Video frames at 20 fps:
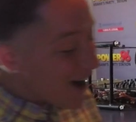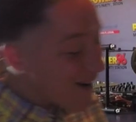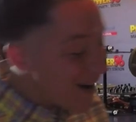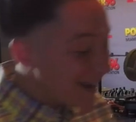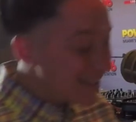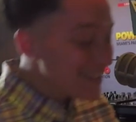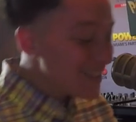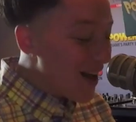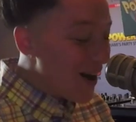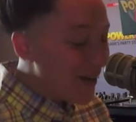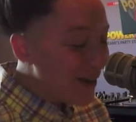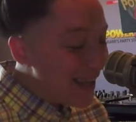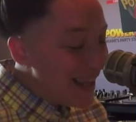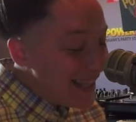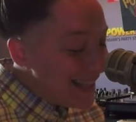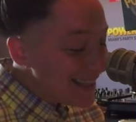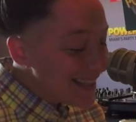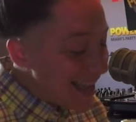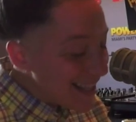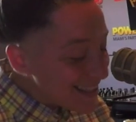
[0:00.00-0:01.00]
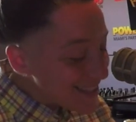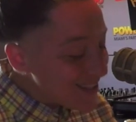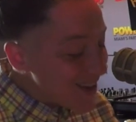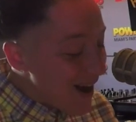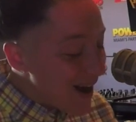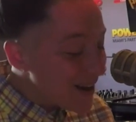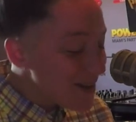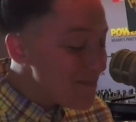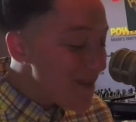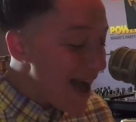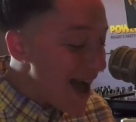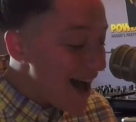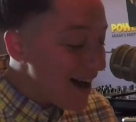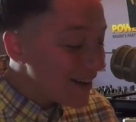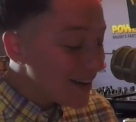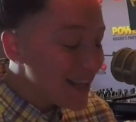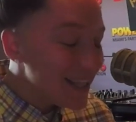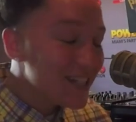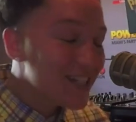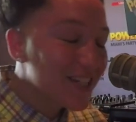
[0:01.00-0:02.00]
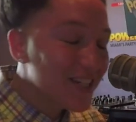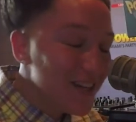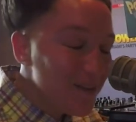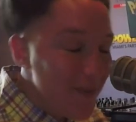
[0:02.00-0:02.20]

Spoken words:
right, so let's talk about She